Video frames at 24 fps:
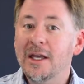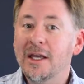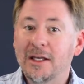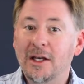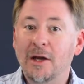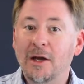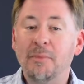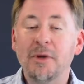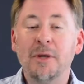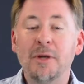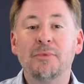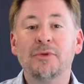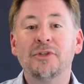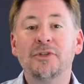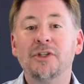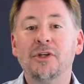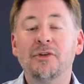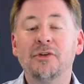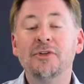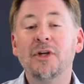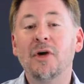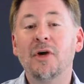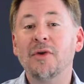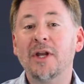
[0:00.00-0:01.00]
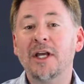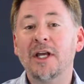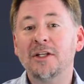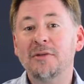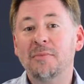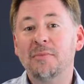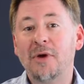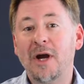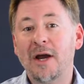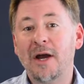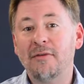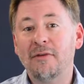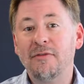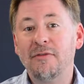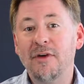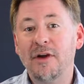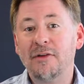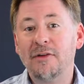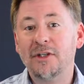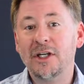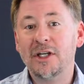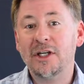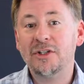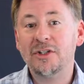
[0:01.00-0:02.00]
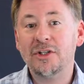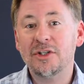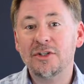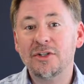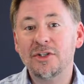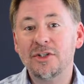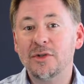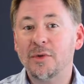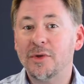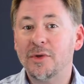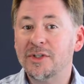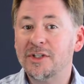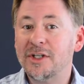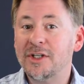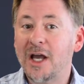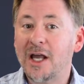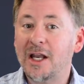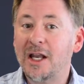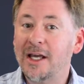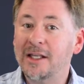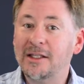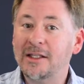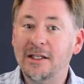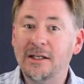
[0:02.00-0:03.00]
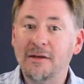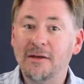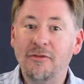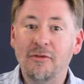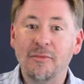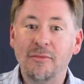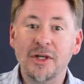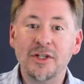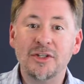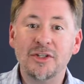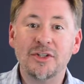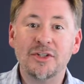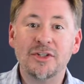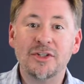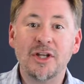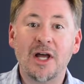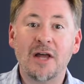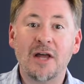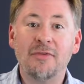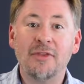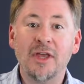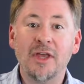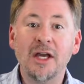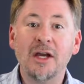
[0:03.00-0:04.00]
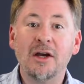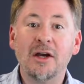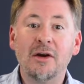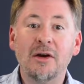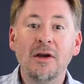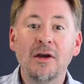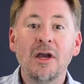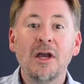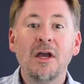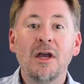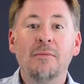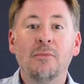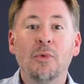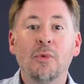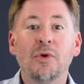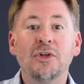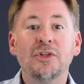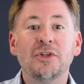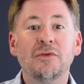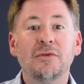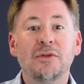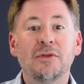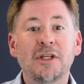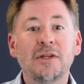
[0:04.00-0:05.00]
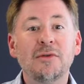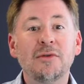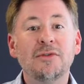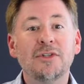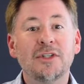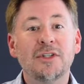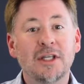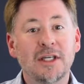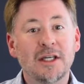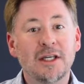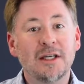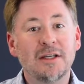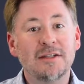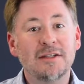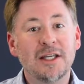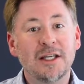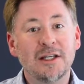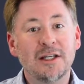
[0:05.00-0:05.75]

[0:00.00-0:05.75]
Now, people still donate to private foundations, so it's not like that information's not there, but what you do see is a